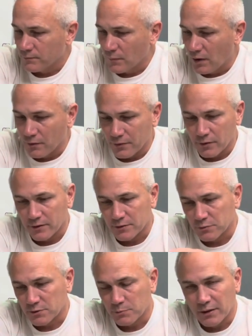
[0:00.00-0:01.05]
Although this
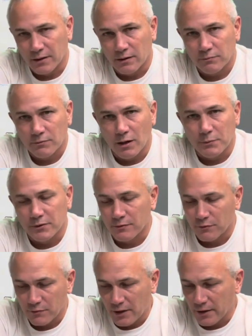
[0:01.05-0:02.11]
one's been a couple
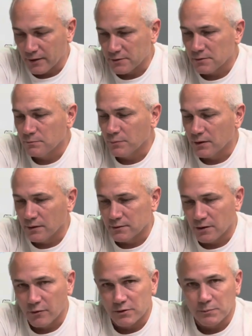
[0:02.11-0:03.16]
different variants, but it's
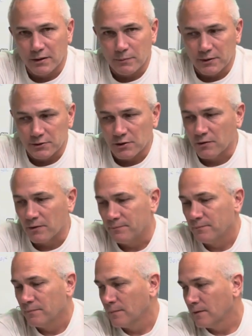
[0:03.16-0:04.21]
always been a beach car.
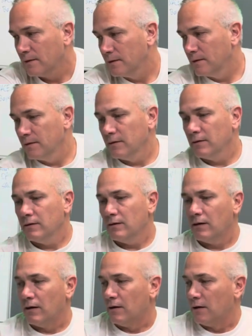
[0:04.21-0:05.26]

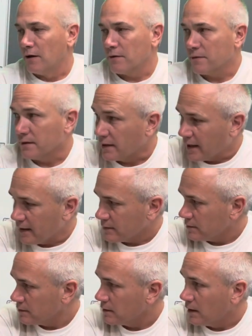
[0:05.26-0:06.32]
Other than that,
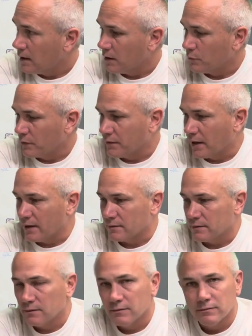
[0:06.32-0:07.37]
we've got
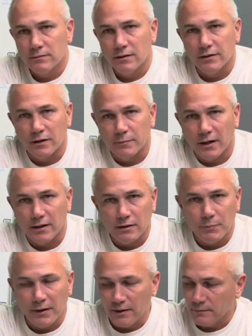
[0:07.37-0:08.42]
another body to
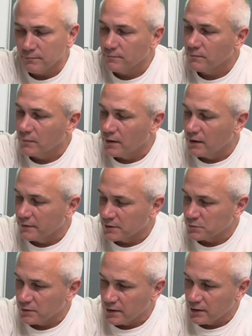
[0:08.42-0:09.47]
paint. This
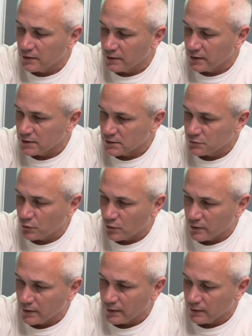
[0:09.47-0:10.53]
one here is
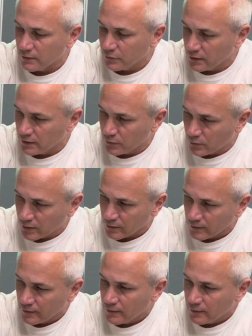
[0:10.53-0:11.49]
for a fella at work,